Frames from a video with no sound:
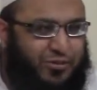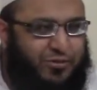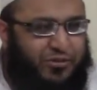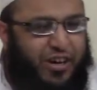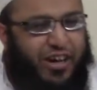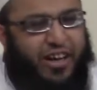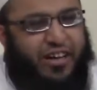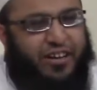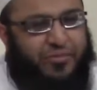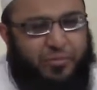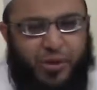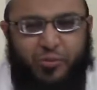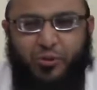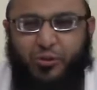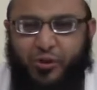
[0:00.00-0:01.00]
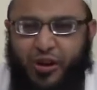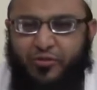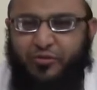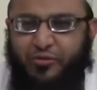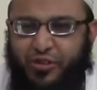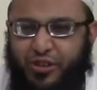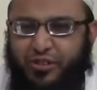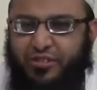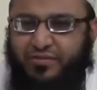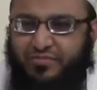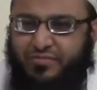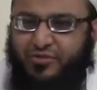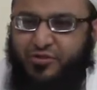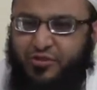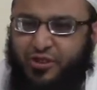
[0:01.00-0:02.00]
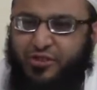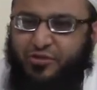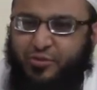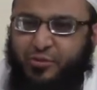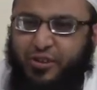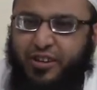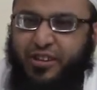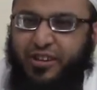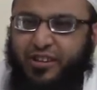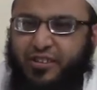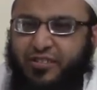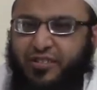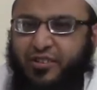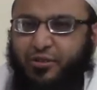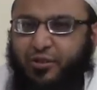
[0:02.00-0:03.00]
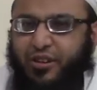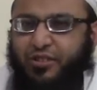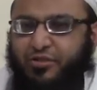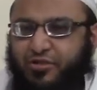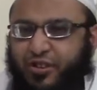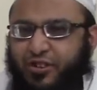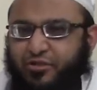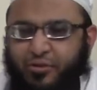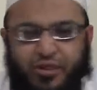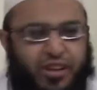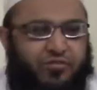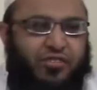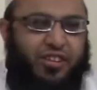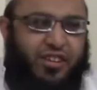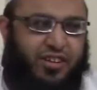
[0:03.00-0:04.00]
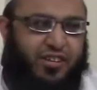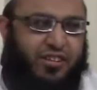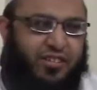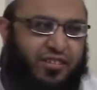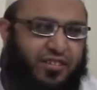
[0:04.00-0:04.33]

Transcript: to find people who have real trustworthiness, that you can trust with everything.